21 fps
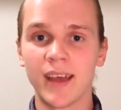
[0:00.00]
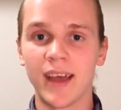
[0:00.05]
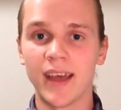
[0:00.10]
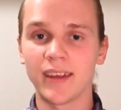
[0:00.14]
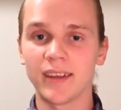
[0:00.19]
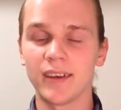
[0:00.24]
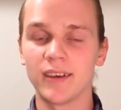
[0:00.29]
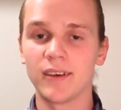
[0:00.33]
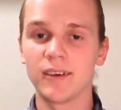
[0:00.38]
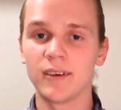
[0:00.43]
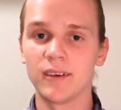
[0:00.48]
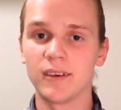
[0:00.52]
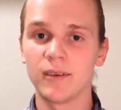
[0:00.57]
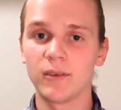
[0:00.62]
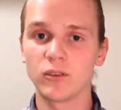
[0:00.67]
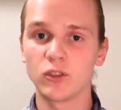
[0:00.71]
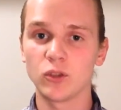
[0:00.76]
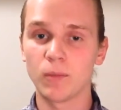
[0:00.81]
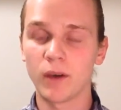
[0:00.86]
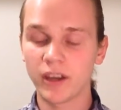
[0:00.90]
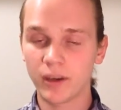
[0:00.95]

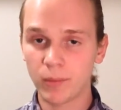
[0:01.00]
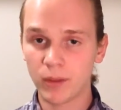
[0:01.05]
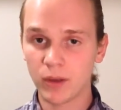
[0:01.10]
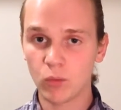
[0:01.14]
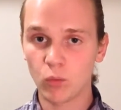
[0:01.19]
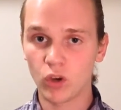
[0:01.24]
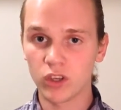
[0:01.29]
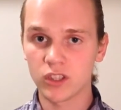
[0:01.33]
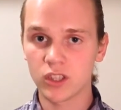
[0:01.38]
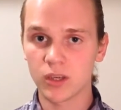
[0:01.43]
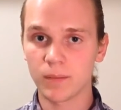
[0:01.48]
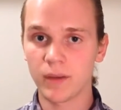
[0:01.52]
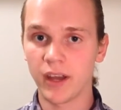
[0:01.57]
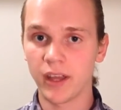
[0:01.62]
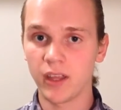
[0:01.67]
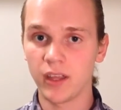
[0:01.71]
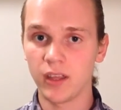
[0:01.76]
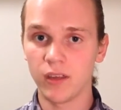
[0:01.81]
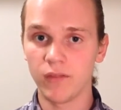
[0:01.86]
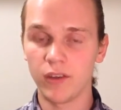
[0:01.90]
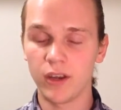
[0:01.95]
And you might have been watching
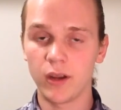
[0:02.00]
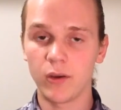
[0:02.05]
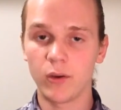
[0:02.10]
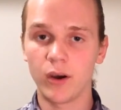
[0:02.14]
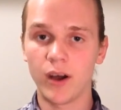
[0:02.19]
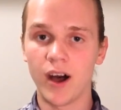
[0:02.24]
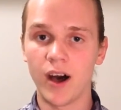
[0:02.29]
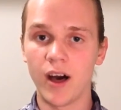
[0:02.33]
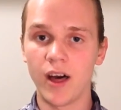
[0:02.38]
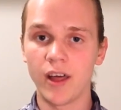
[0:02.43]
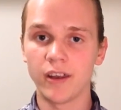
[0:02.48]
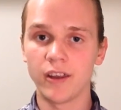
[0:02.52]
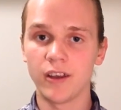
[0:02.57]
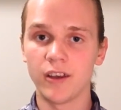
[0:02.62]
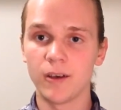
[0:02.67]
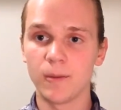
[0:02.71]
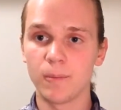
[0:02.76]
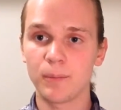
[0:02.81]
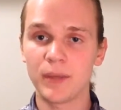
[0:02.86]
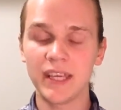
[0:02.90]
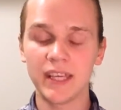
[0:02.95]
my video
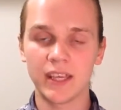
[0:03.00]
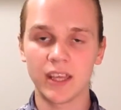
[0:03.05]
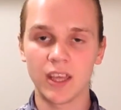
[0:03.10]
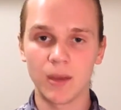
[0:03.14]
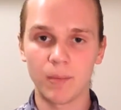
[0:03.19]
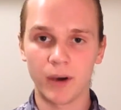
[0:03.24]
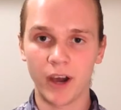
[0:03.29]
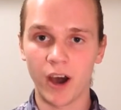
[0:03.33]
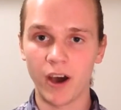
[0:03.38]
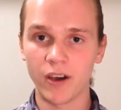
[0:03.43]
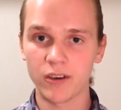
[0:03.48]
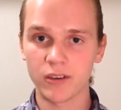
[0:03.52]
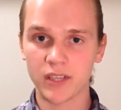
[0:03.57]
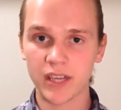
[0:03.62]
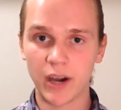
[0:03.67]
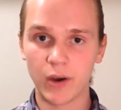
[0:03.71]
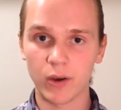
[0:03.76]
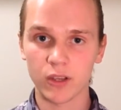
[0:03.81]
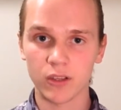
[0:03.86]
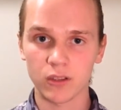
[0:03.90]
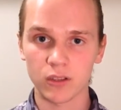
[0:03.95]
on Peak by Anders
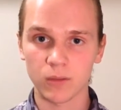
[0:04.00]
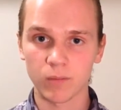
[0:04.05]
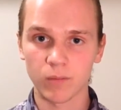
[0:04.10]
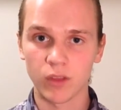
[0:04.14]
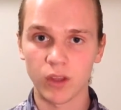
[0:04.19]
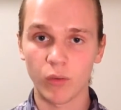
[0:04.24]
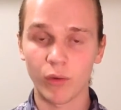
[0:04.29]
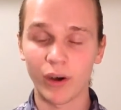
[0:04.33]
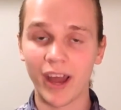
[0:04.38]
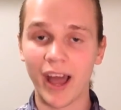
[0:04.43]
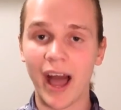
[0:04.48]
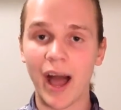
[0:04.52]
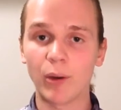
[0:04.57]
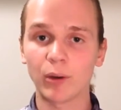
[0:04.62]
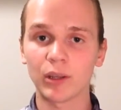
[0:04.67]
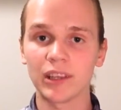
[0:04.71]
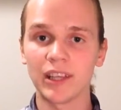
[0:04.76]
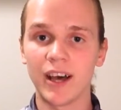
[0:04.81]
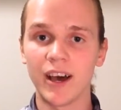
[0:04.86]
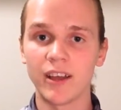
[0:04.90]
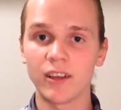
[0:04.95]
Ericsson, where I
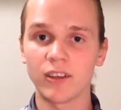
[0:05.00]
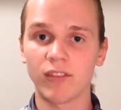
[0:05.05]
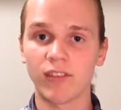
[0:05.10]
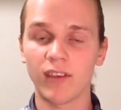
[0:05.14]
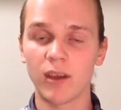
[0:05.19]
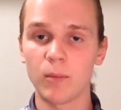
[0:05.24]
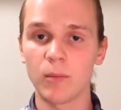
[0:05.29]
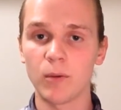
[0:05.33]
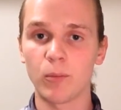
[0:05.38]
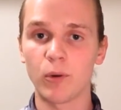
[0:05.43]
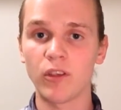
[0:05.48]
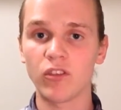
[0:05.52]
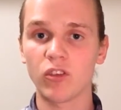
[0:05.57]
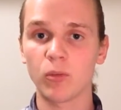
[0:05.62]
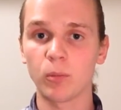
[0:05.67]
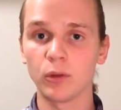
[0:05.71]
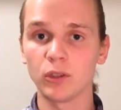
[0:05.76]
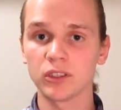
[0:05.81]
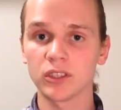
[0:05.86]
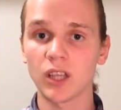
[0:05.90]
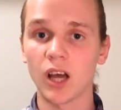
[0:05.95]
outlined some
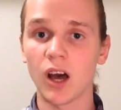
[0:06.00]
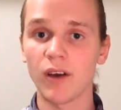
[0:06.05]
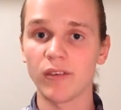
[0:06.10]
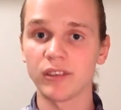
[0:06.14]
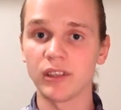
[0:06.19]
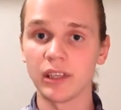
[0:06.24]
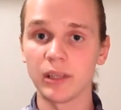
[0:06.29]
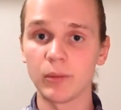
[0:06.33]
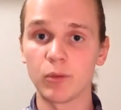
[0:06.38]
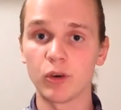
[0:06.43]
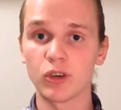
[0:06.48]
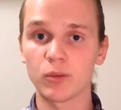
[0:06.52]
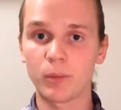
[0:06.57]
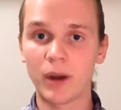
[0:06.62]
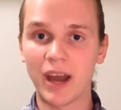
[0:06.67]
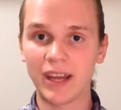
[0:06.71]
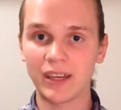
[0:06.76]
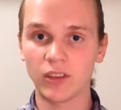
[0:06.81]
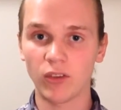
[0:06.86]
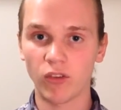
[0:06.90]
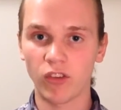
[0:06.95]
principles of deliberate
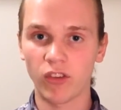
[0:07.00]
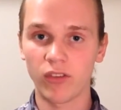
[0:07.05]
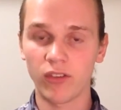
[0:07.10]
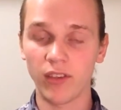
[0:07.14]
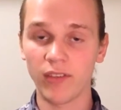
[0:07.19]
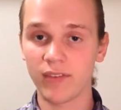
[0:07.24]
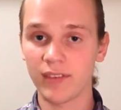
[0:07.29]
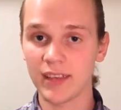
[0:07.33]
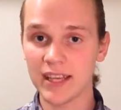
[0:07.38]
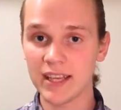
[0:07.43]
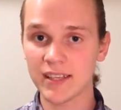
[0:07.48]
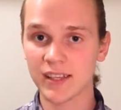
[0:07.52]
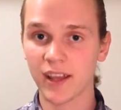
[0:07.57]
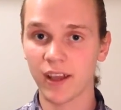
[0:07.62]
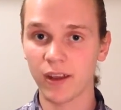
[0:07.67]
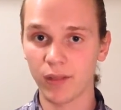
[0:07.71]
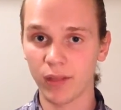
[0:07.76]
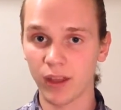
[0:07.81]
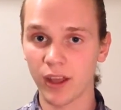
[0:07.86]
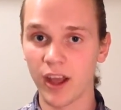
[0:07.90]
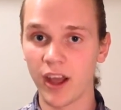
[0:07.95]
practice, since he's
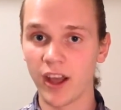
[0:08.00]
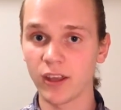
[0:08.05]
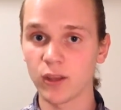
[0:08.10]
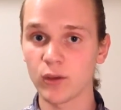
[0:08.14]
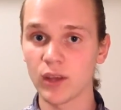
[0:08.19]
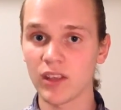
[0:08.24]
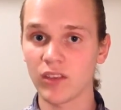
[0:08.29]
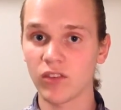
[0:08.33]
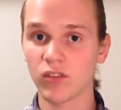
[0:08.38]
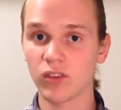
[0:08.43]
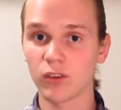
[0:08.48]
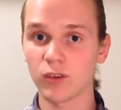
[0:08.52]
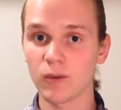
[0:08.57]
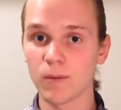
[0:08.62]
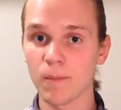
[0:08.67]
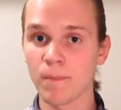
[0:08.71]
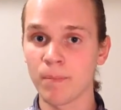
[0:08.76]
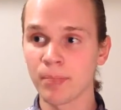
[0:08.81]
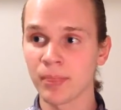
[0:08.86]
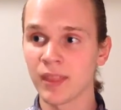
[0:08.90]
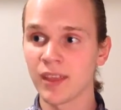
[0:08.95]
kind of the guy who has
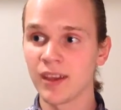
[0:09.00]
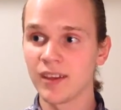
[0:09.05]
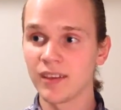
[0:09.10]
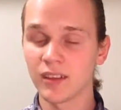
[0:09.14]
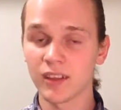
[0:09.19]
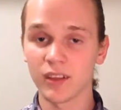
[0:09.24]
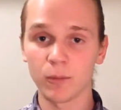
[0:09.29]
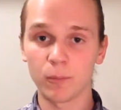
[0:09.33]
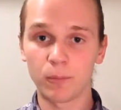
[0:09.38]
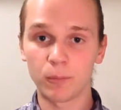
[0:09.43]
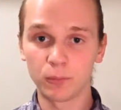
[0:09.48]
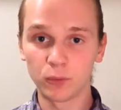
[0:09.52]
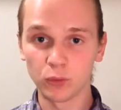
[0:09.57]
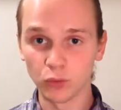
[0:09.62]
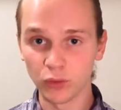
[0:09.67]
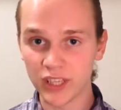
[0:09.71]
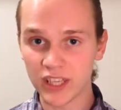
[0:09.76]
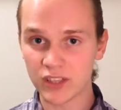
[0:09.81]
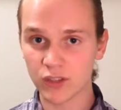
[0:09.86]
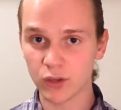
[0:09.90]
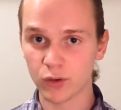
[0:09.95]

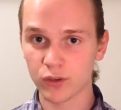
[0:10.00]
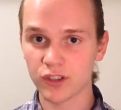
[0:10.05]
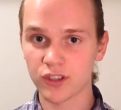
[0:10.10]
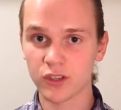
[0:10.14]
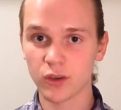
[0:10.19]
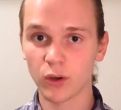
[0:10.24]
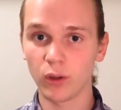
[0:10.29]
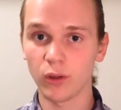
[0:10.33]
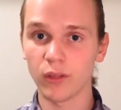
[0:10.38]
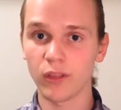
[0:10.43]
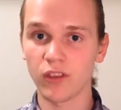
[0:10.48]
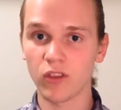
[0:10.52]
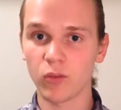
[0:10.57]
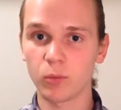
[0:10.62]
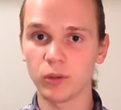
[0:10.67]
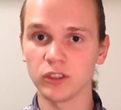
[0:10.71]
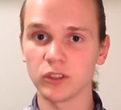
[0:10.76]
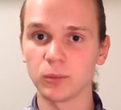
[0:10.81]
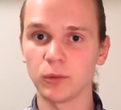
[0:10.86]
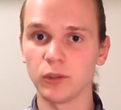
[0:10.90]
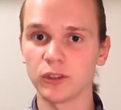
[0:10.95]
researched all of these
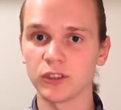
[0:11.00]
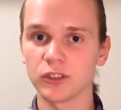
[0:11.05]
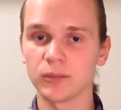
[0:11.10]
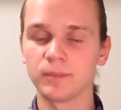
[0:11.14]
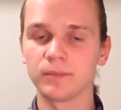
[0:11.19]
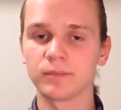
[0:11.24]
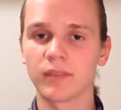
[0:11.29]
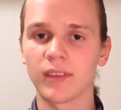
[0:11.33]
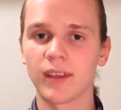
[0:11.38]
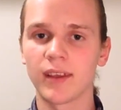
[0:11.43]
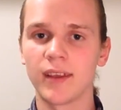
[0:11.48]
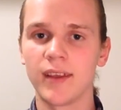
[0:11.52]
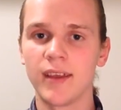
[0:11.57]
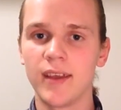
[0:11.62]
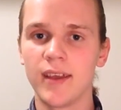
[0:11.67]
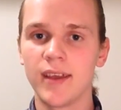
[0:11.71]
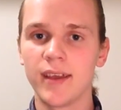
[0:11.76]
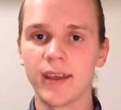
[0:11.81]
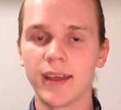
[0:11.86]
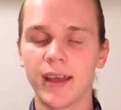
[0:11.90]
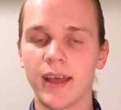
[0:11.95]
principles.
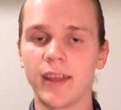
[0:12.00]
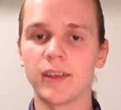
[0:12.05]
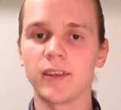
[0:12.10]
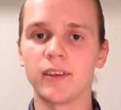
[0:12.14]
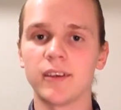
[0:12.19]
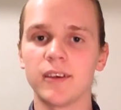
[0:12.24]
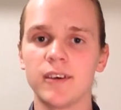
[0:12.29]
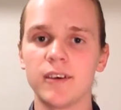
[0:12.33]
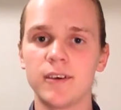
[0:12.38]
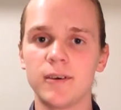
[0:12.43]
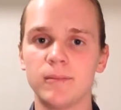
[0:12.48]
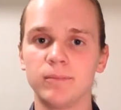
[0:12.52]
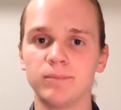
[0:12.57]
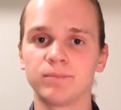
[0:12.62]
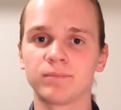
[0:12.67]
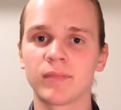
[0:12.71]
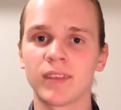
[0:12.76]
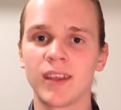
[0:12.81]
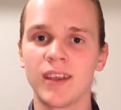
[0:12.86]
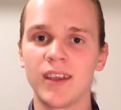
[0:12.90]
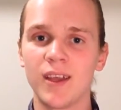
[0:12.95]
And
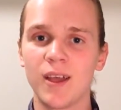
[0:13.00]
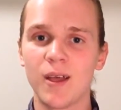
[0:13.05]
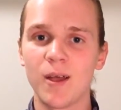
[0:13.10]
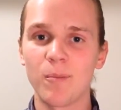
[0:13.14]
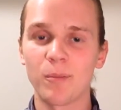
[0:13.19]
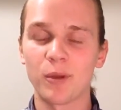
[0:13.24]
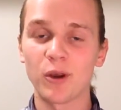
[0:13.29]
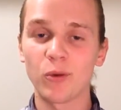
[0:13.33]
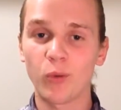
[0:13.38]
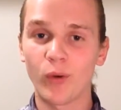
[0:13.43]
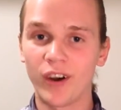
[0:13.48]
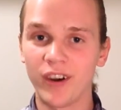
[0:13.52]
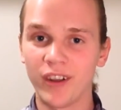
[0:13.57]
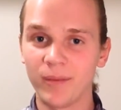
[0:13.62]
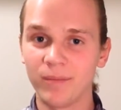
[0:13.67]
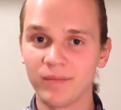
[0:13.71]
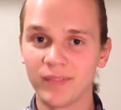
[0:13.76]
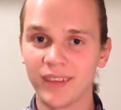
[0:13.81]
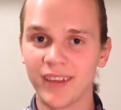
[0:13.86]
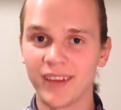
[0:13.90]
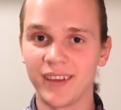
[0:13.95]
but don't
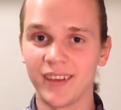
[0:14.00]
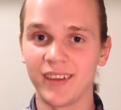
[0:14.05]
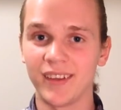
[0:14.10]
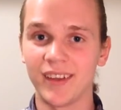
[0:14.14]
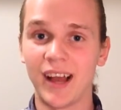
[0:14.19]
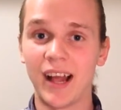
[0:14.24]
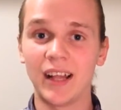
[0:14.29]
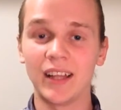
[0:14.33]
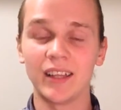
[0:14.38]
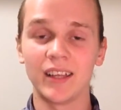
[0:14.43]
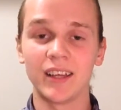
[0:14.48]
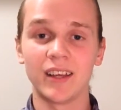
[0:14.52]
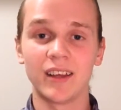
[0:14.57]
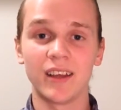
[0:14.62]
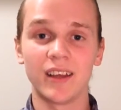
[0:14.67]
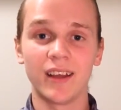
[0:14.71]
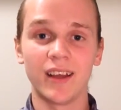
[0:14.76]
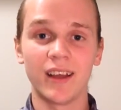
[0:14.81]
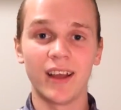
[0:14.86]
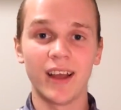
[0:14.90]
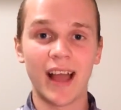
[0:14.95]
worry, I'll
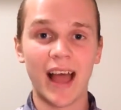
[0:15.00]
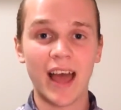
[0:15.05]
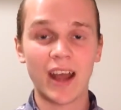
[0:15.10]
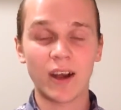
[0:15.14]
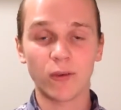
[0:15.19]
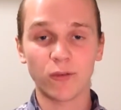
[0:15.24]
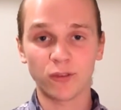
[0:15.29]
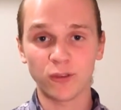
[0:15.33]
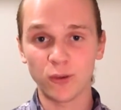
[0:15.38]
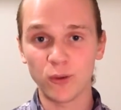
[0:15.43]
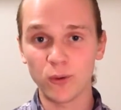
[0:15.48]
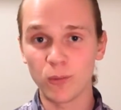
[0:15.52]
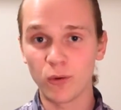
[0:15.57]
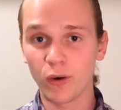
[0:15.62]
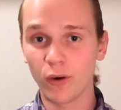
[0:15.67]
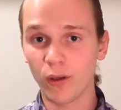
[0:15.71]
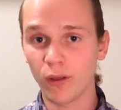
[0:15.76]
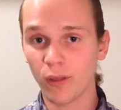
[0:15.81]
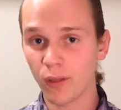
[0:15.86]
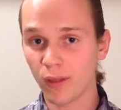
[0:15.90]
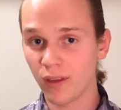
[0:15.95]
add a few
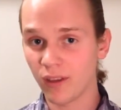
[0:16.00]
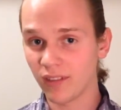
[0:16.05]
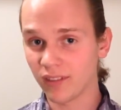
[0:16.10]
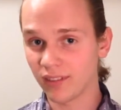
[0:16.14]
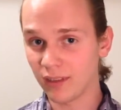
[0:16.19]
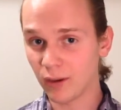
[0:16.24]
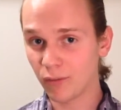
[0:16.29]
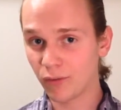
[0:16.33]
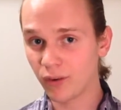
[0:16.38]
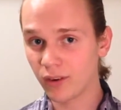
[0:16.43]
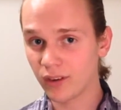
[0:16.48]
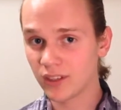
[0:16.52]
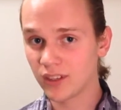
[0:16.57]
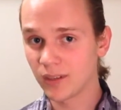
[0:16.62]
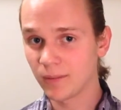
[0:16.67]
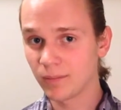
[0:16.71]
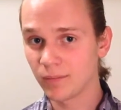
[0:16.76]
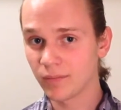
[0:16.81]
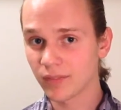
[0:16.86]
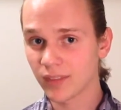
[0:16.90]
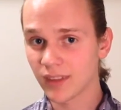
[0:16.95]
more
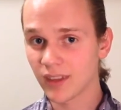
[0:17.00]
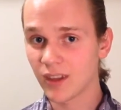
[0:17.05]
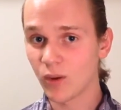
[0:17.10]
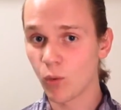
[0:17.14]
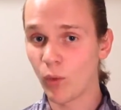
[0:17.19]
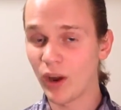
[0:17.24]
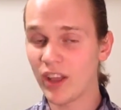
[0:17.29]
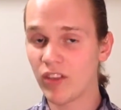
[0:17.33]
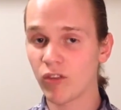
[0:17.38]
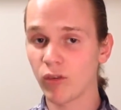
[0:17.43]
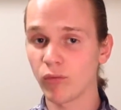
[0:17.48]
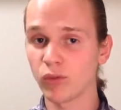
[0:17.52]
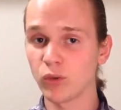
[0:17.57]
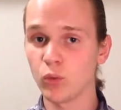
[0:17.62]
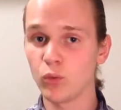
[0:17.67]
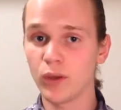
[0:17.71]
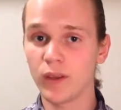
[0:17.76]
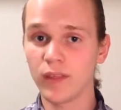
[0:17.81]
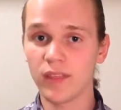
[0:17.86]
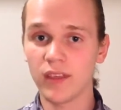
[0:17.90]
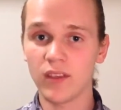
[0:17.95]
different ways of
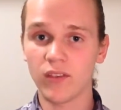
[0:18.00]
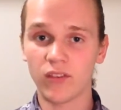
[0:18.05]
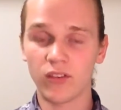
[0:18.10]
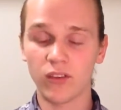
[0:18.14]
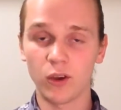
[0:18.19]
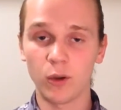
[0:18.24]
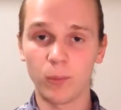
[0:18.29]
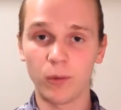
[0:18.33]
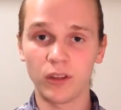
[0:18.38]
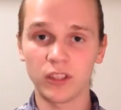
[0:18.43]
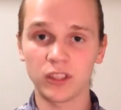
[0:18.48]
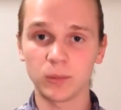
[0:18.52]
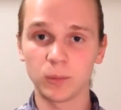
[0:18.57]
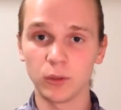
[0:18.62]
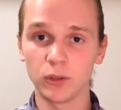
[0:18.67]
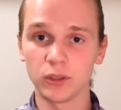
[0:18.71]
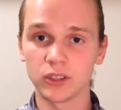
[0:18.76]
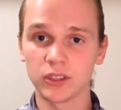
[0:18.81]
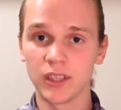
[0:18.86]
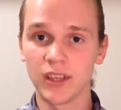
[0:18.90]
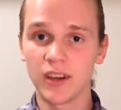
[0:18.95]
viewing these
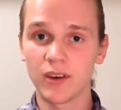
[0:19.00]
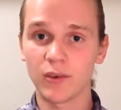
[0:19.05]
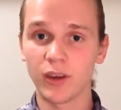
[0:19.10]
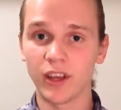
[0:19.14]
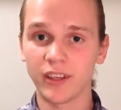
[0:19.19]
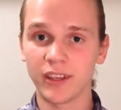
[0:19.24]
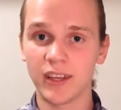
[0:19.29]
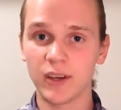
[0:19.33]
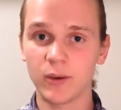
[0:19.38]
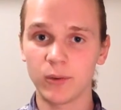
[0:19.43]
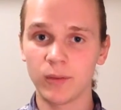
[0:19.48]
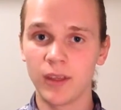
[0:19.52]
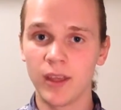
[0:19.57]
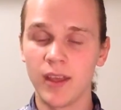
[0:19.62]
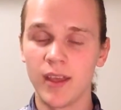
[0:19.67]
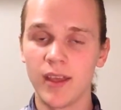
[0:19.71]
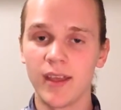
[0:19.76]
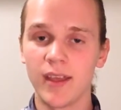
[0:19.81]
principles right here.